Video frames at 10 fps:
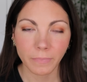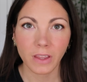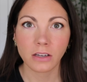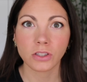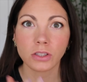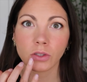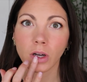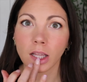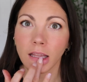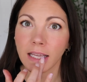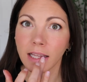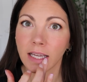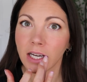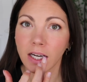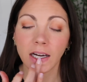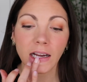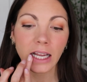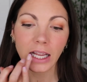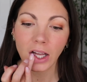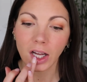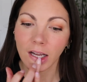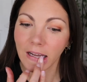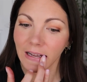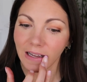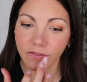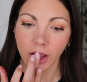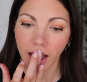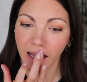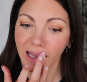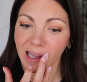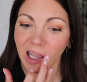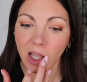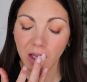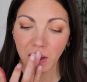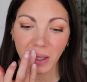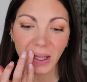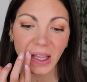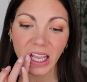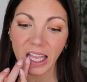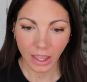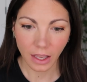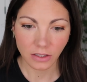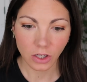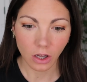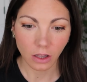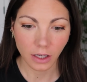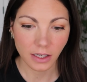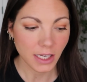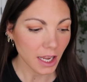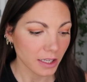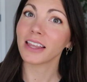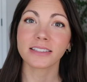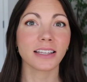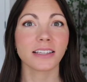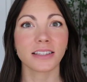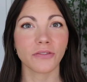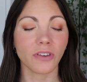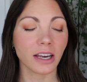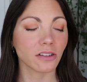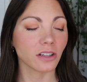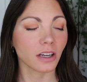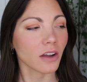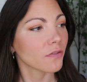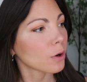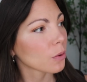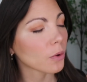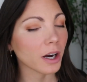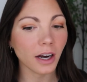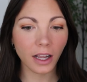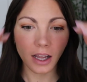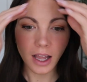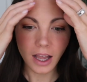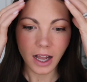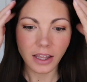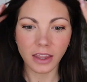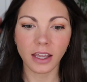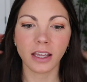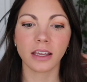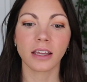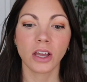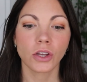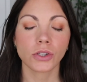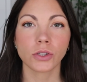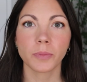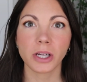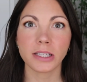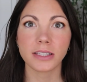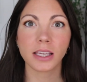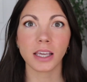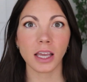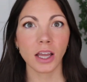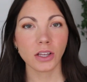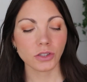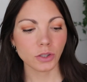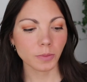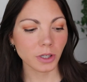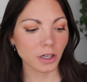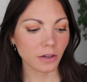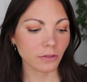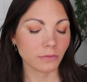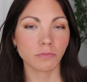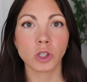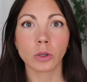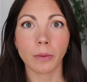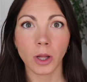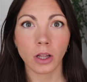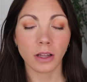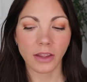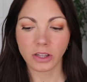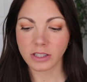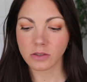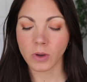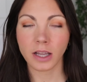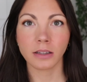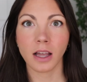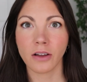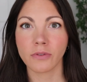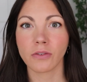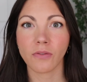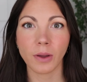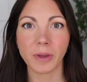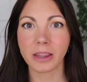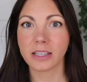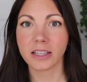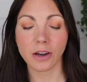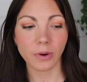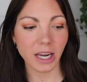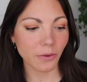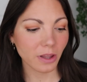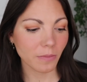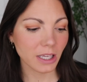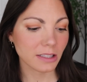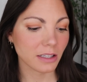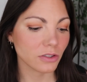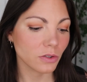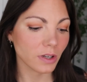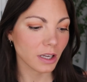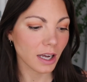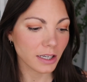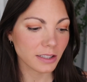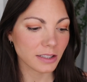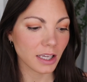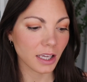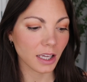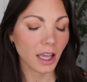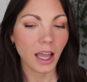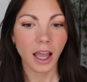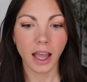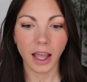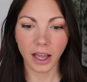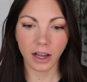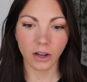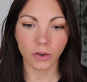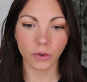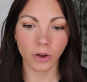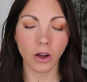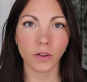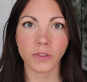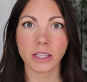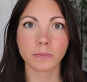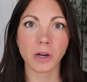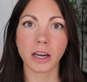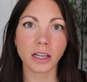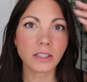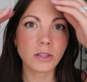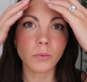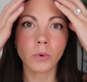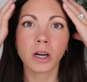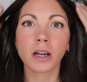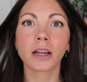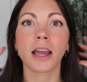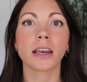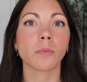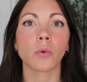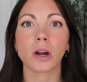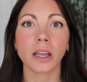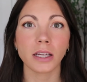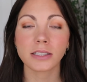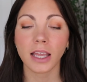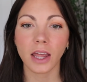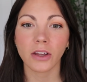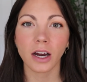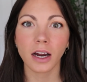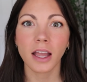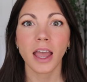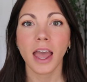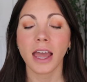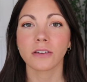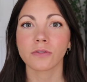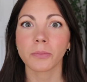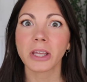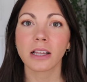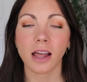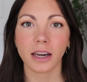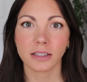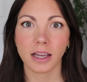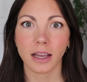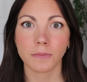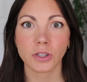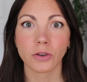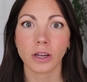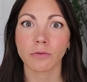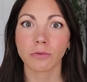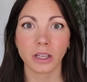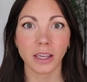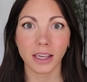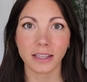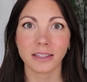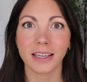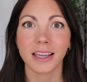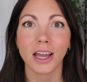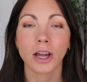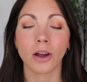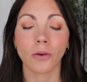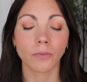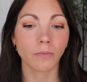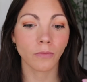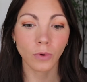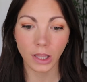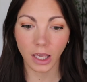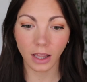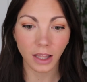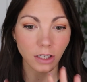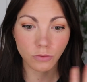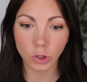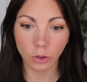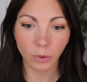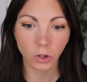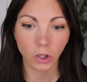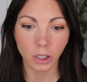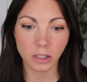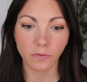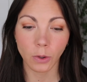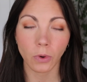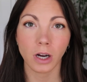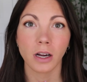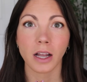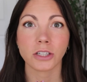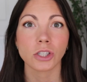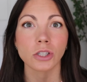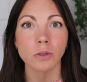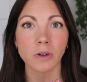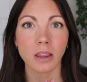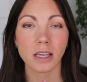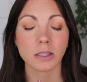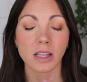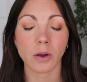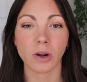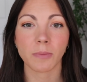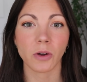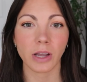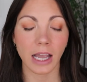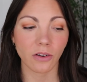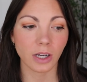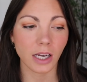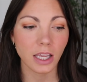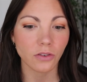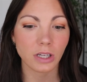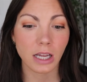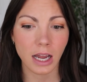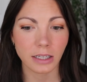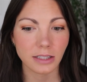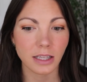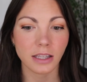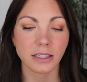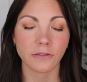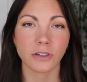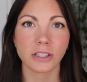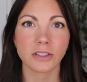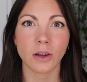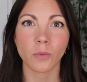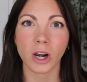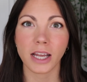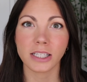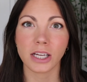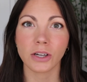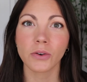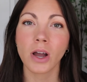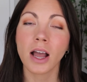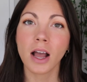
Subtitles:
And just do a light layer of that and call it a day. This is the final look for work. I think super easy, super doable, and this is why I love filming these get ready with me's, because you can kind of see how all of these products end up working together, and for me a lot of times create really easy, really like doable looks for work. I should do one of these like when I'm going out at night and kind of see the difference on what I do.